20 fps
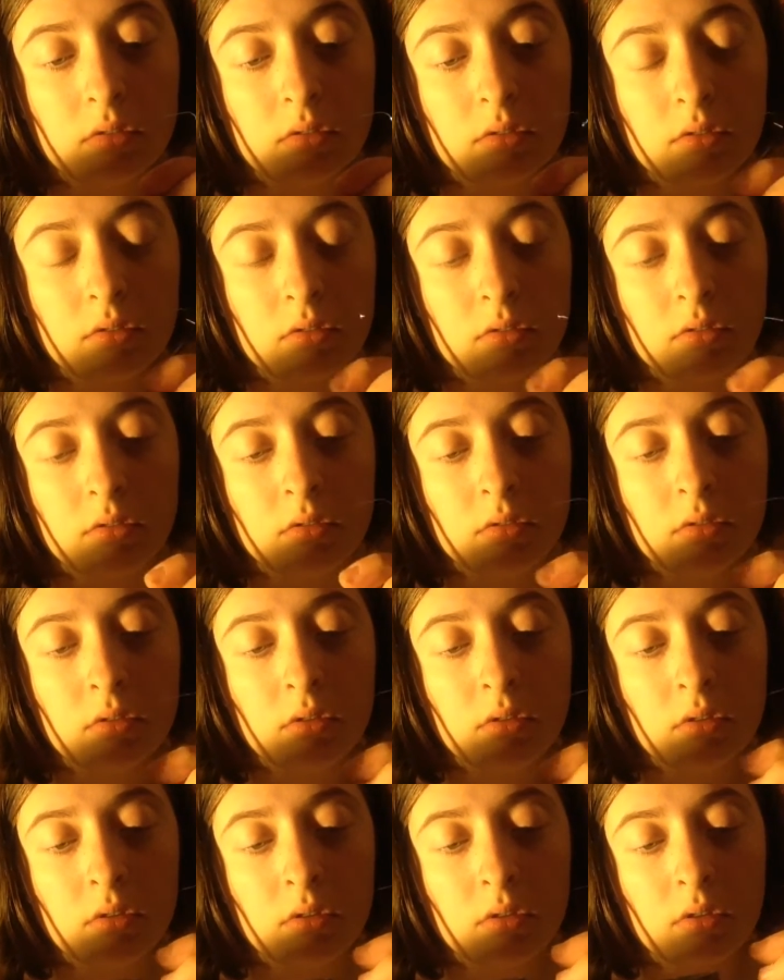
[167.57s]

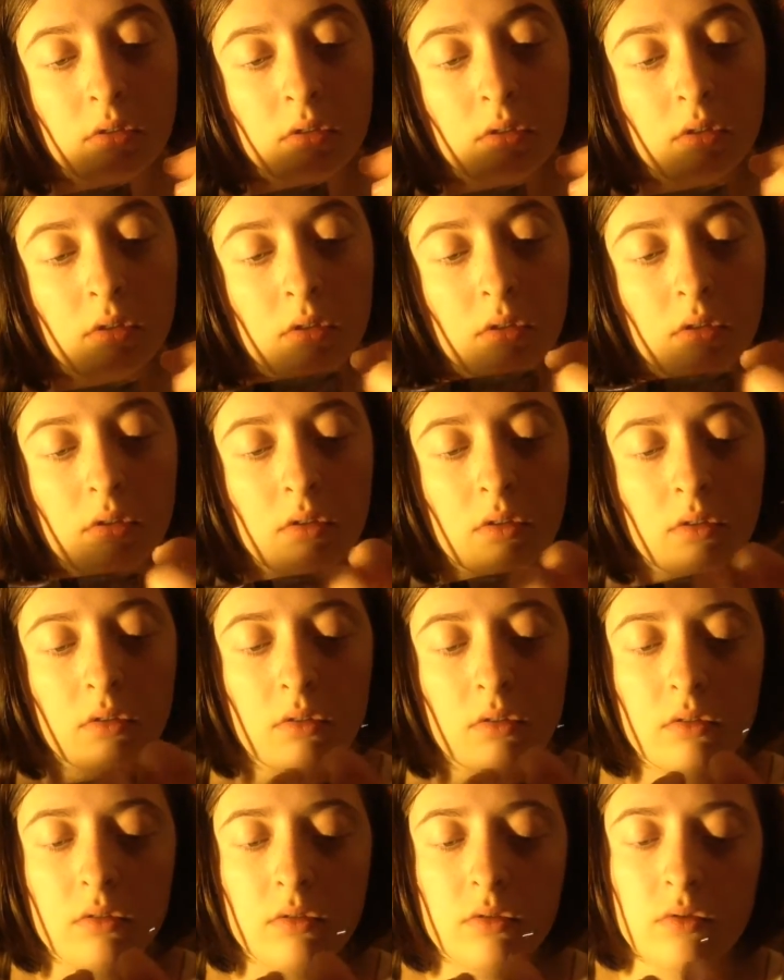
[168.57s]

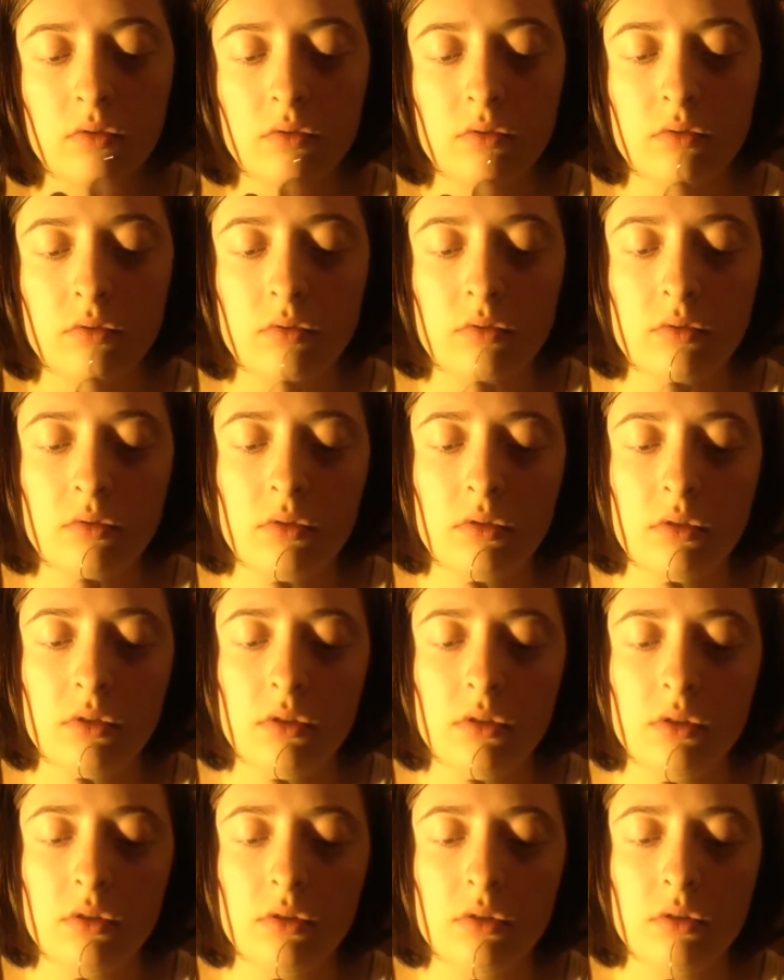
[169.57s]

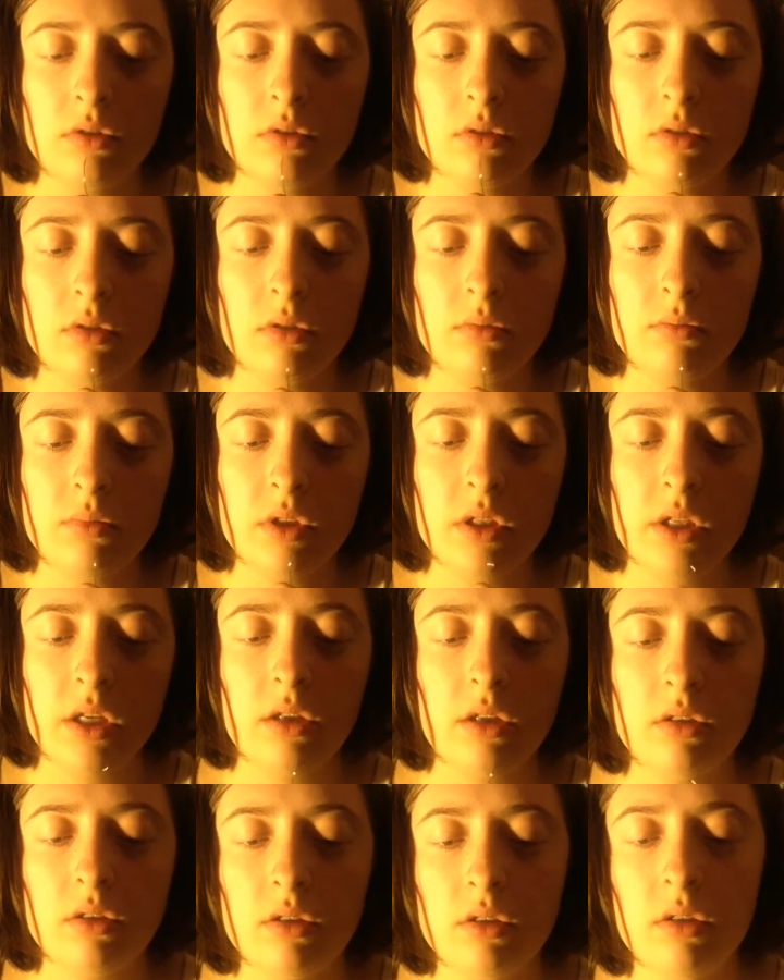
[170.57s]

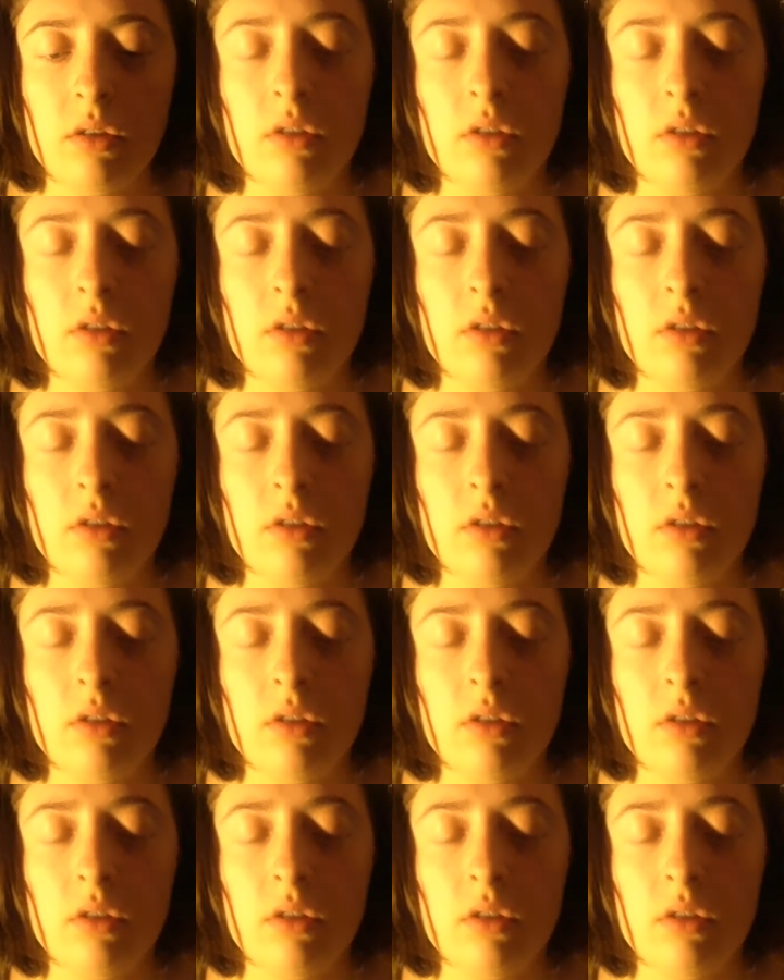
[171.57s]
No one is speaking in this clip.